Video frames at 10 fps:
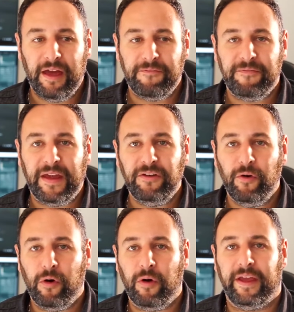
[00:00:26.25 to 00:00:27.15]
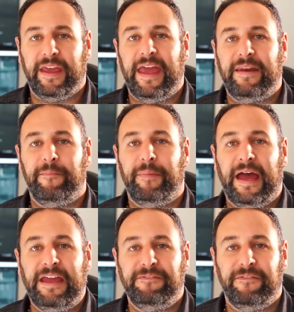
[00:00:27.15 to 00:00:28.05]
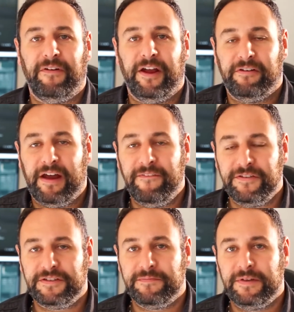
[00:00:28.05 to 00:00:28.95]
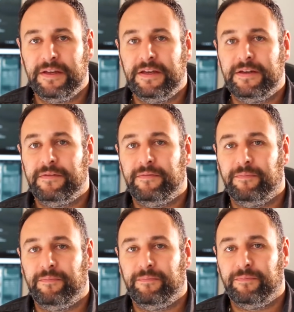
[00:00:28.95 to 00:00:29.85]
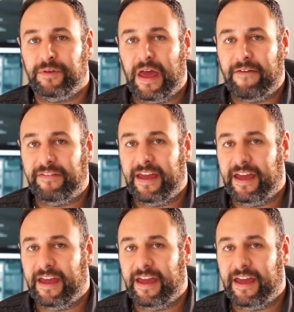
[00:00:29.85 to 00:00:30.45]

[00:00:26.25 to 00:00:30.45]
A vendor can pay for photographs to have